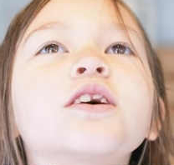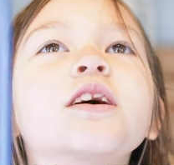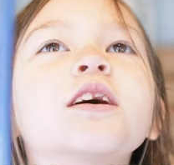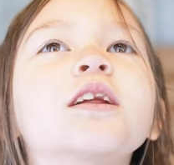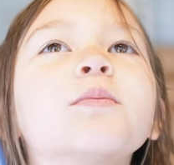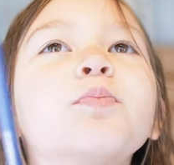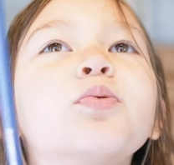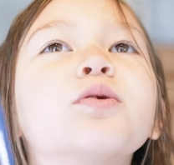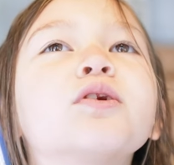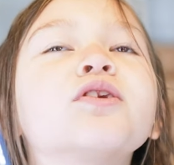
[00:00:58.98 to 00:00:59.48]
You're
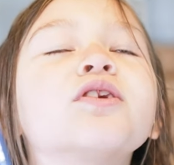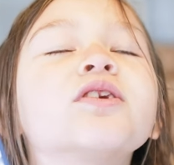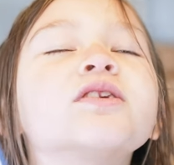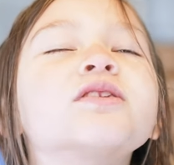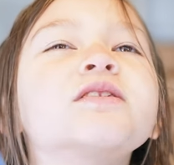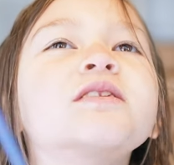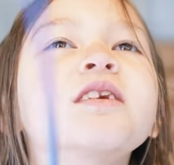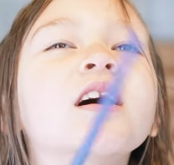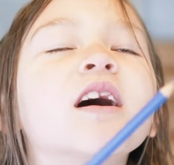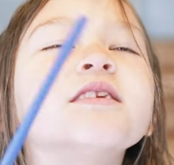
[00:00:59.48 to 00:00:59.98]
gonna put your
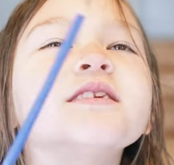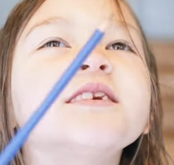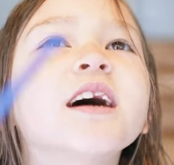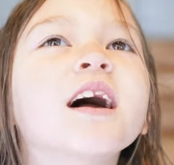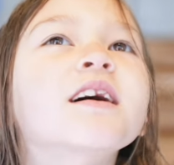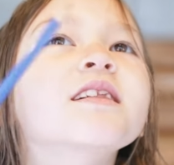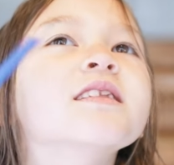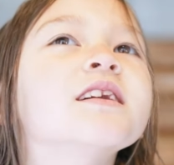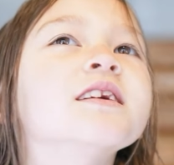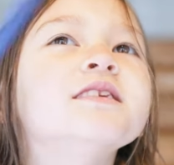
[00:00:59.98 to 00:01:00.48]

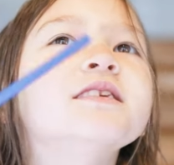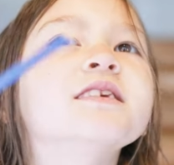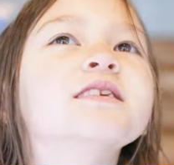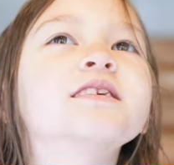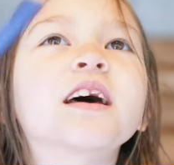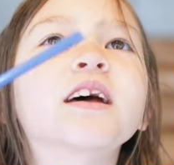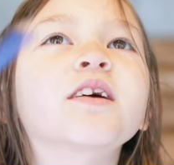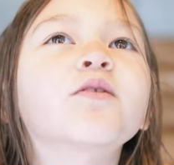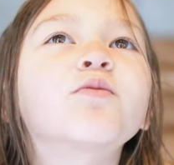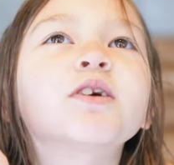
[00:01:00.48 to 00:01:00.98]
contact
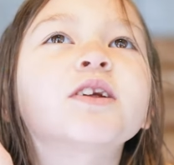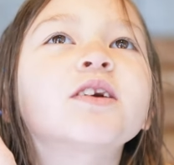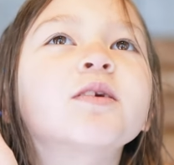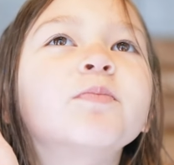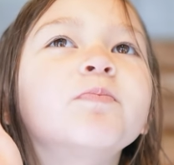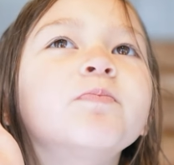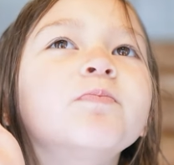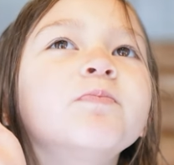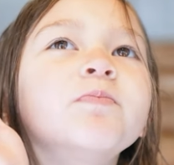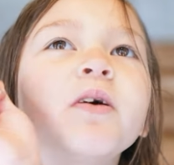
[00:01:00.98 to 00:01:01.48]
lenses. I don't want
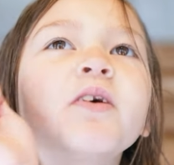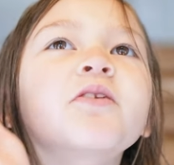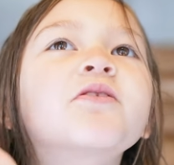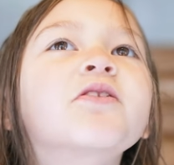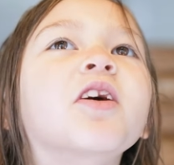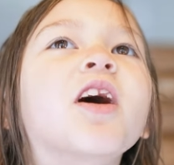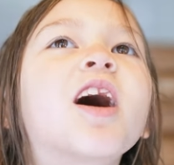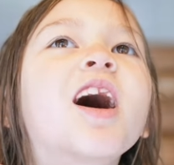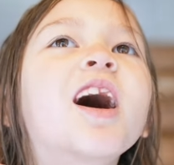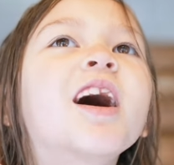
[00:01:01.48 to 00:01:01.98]
to poke your